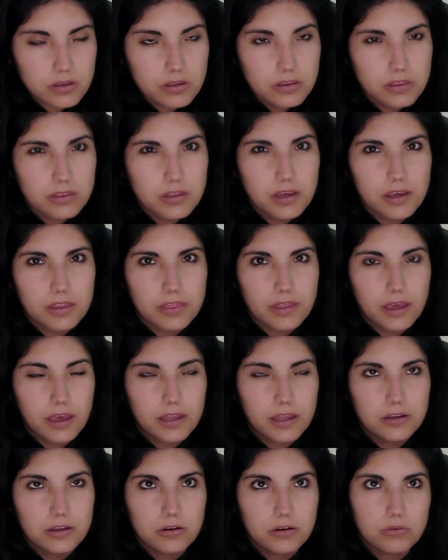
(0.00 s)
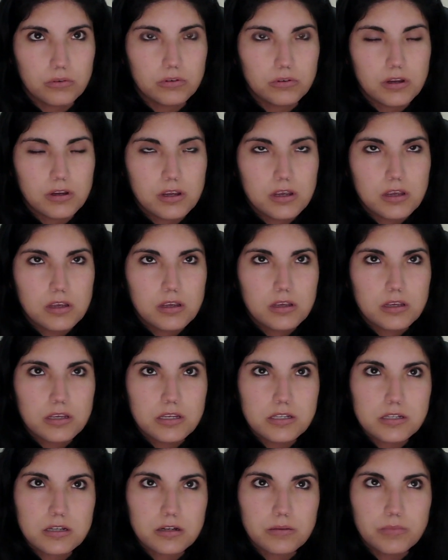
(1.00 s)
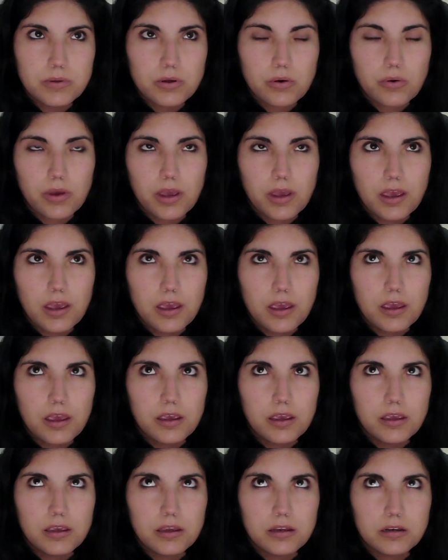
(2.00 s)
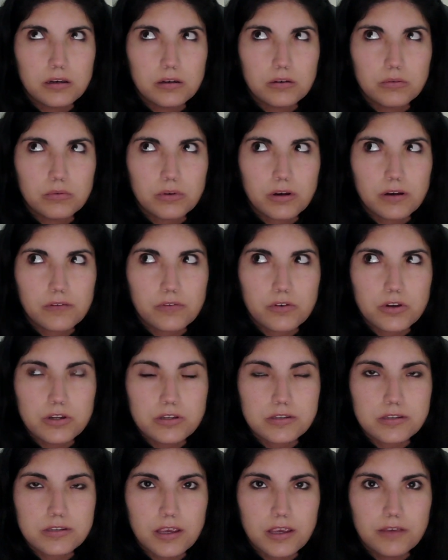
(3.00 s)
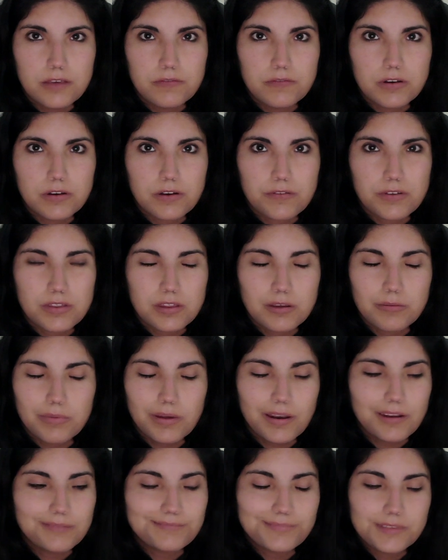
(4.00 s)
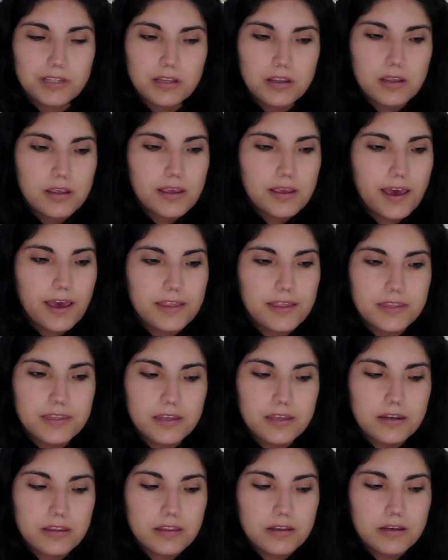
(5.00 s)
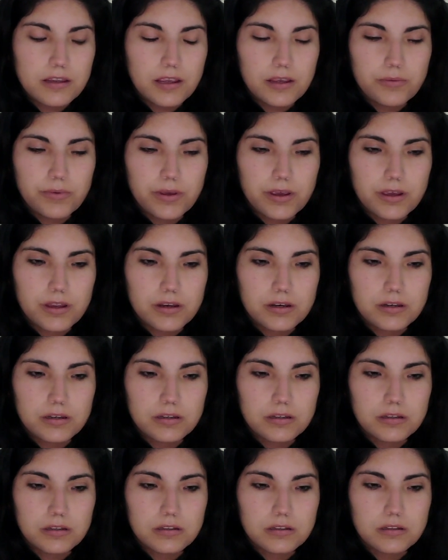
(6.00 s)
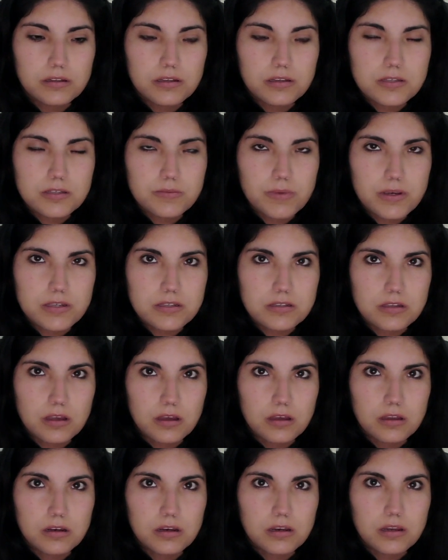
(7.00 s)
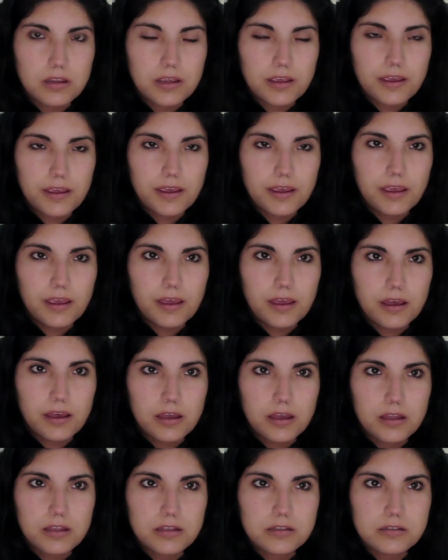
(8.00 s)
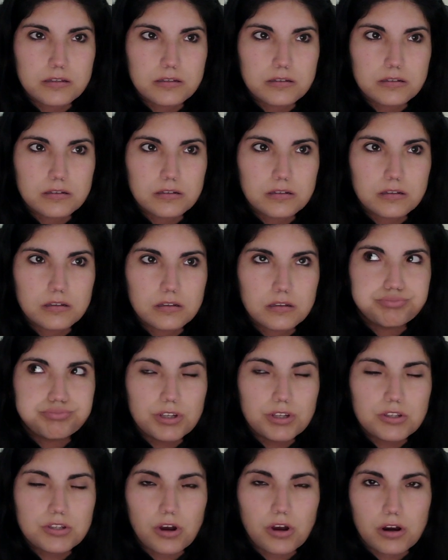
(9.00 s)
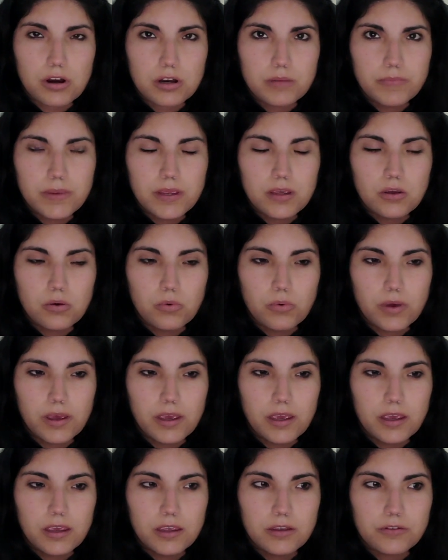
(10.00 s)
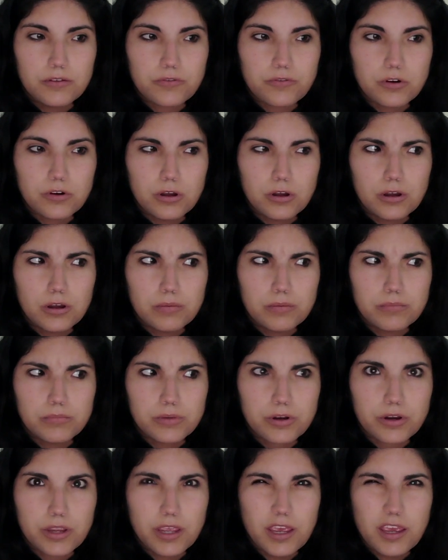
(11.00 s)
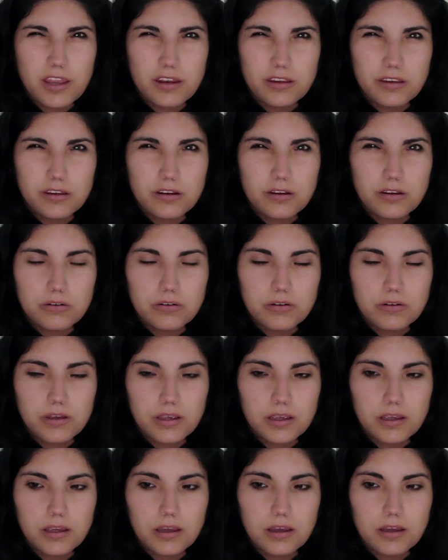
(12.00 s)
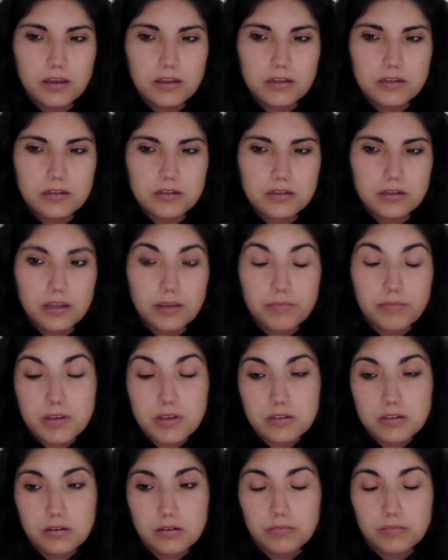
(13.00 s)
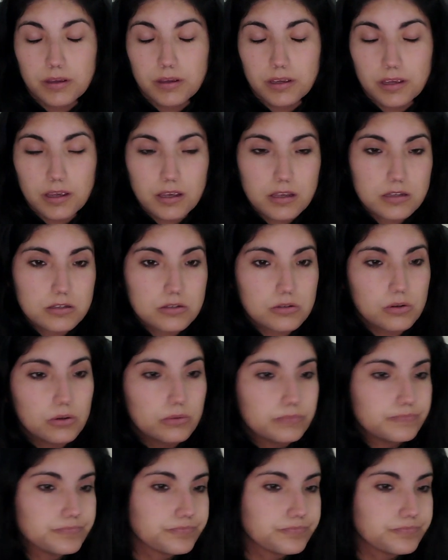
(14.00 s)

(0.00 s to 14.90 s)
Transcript: think that he's gonna be okay and whatever, he's safe and everything. But at the end of the day, man, it's my son. And it's hard being away from your kid, and I miss him, I guess. So